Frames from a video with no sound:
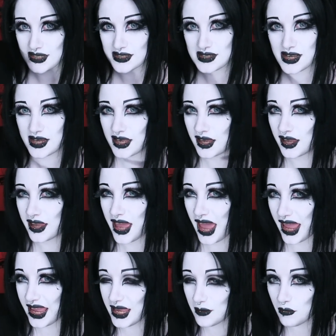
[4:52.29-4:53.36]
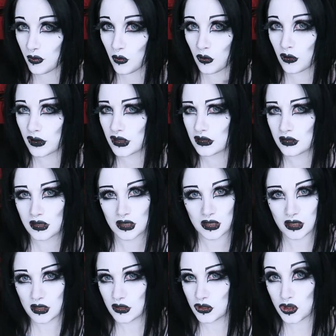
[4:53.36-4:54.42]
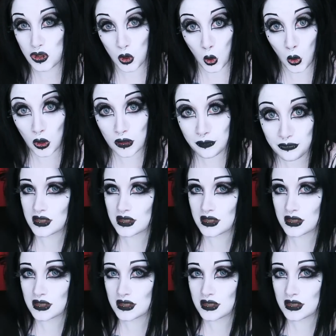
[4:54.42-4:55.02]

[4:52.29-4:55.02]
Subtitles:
It's like a cape or a shawl.